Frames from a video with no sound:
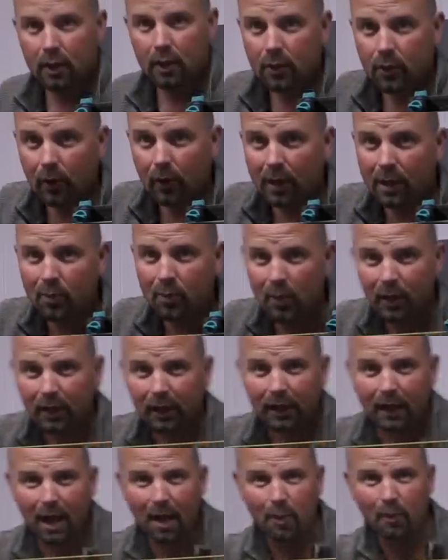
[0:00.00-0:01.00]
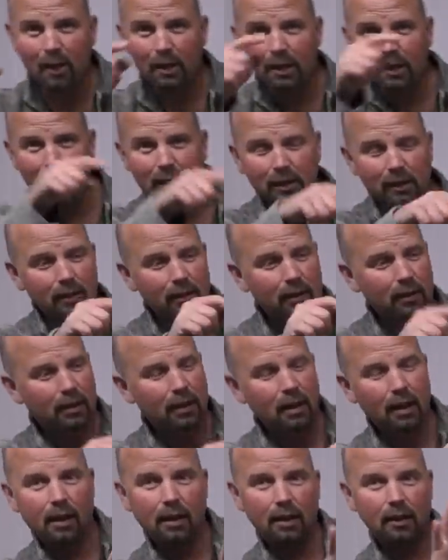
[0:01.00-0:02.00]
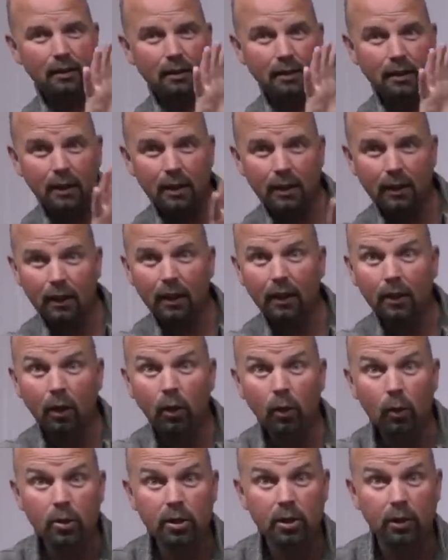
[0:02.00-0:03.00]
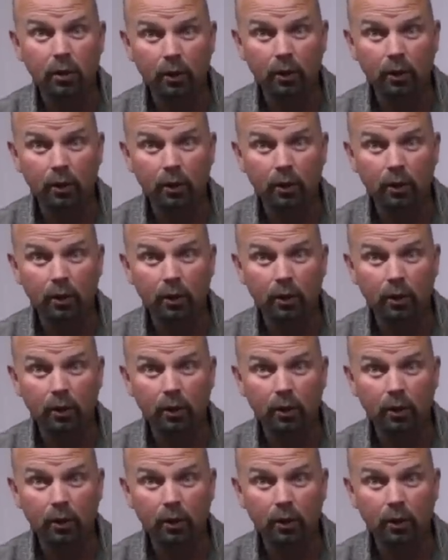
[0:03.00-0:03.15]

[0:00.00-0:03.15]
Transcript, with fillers: So let's bring the camera in and take a close